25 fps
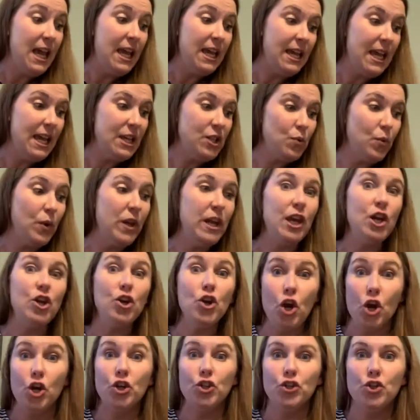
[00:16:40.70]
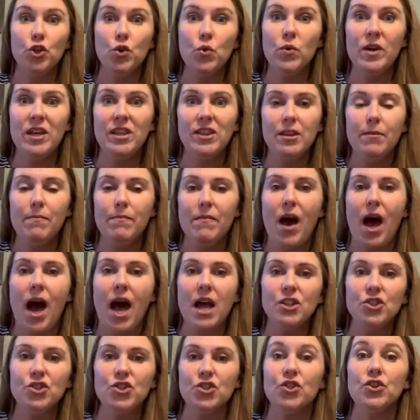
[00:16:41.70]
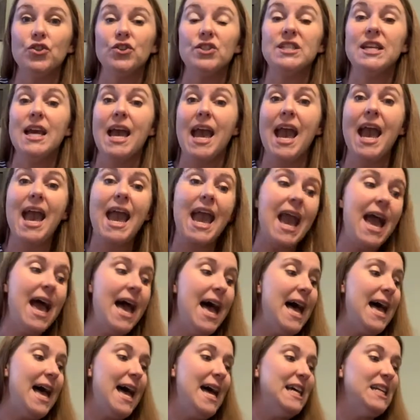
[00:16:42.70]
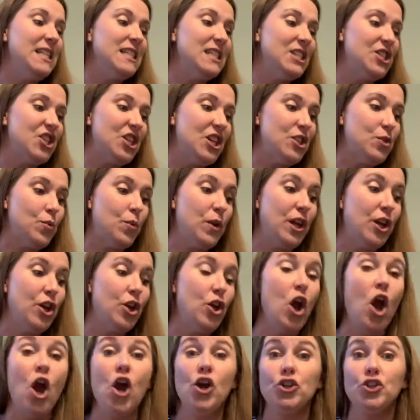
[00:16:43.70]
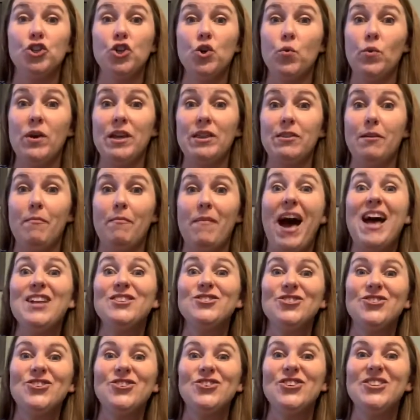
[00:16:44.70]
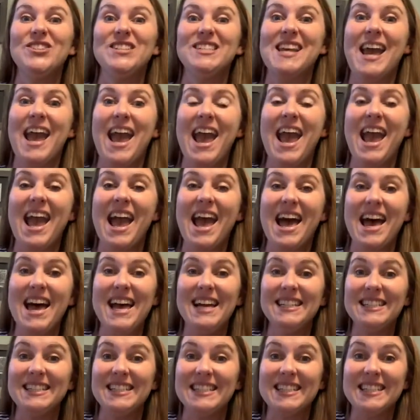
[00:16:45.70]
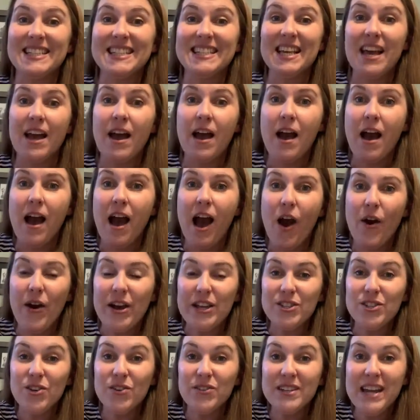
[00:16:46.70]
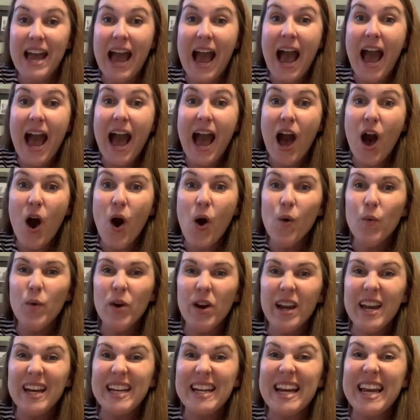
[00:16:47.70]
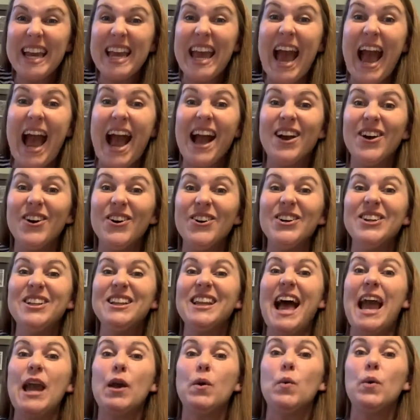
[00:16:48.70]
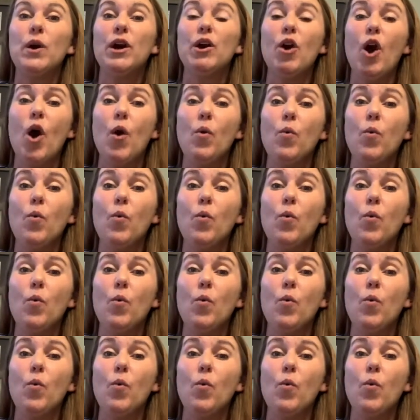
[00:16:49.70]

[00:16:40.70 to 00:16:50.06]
Yes, we're doing the monster dance. Yes, we're doing the monster dance. All right, so now we're gonna cackle like we're